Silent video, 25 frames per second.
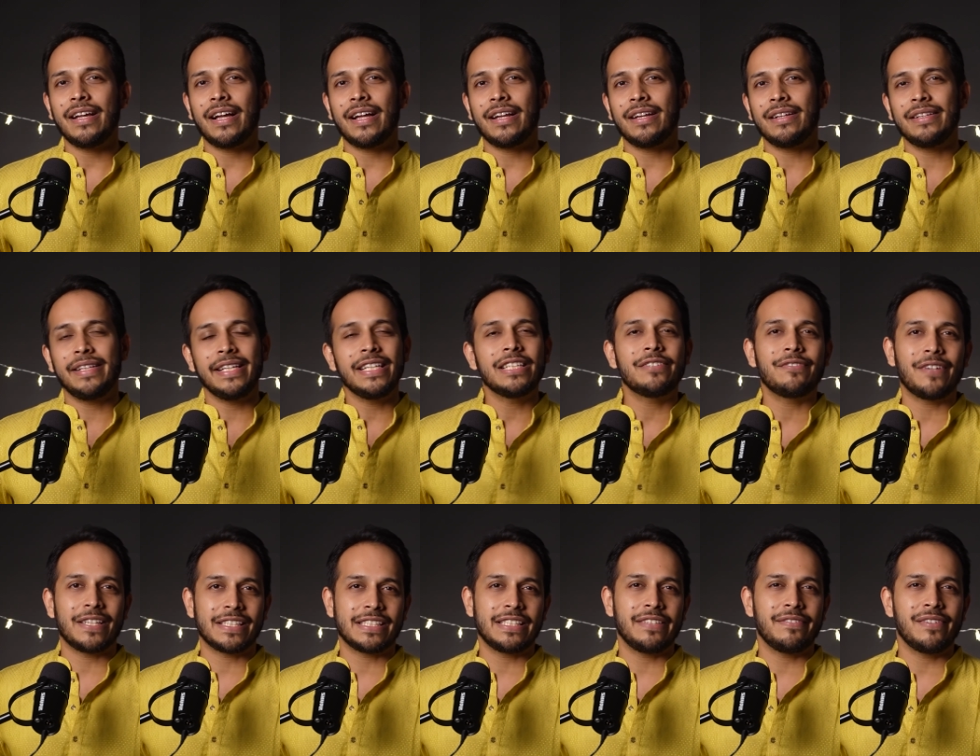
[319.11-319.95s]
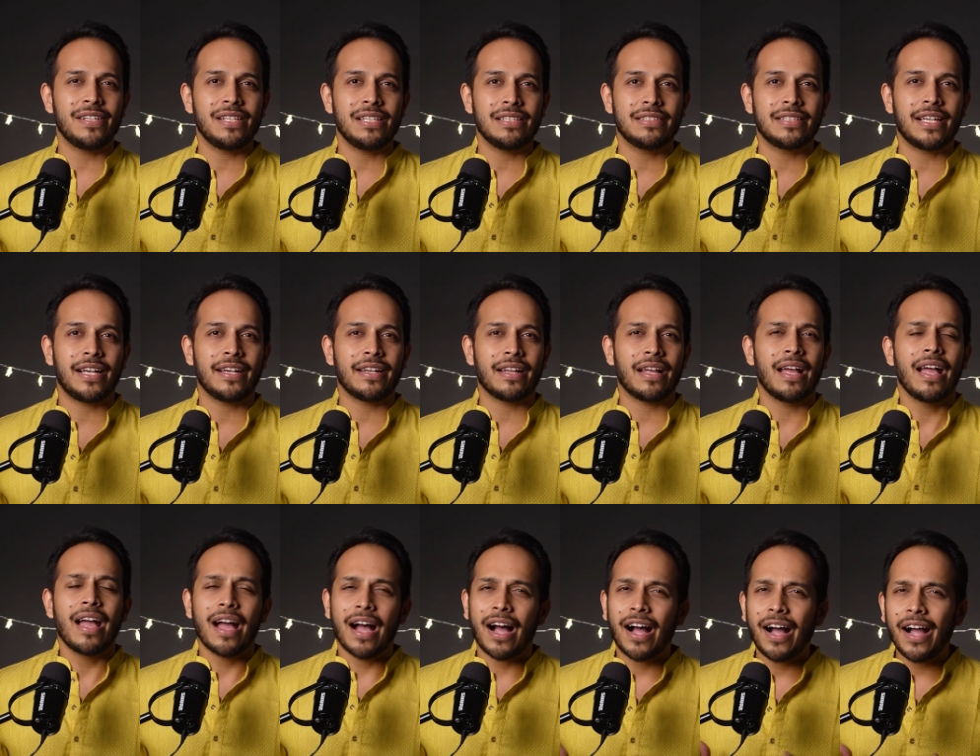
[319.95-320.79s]
and these festivals that
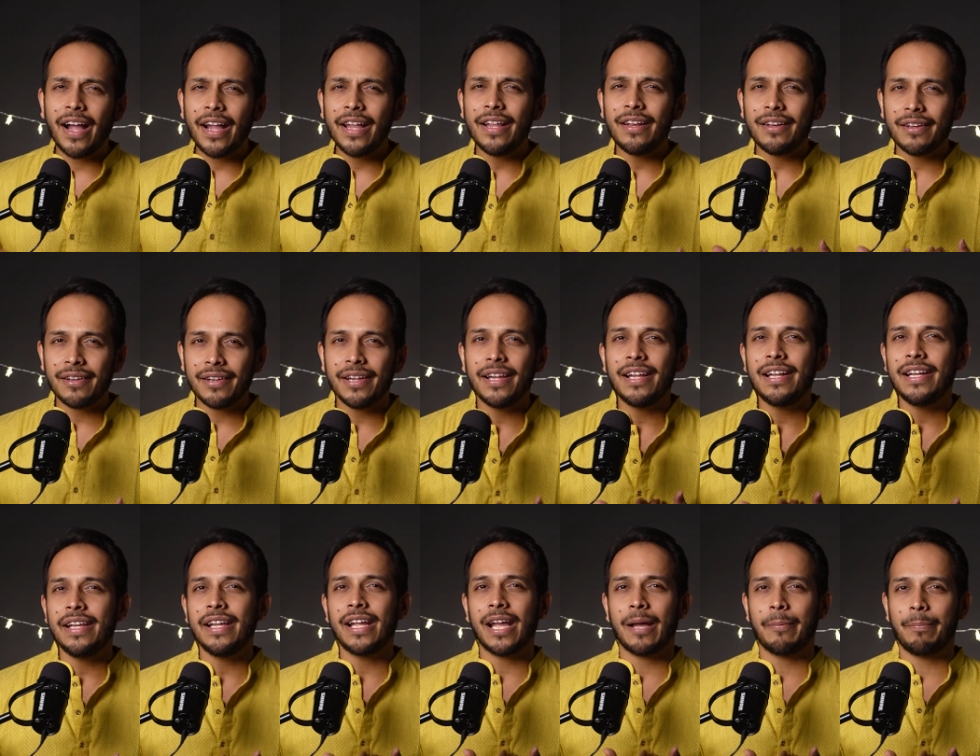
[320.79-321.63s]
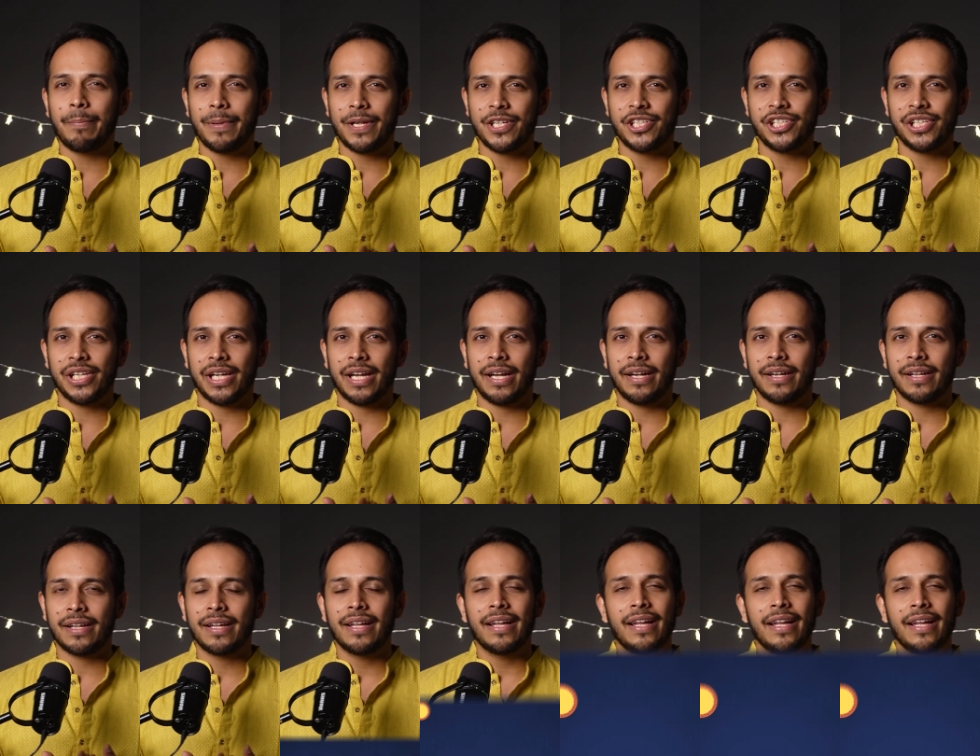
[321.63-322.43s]
I really appreciate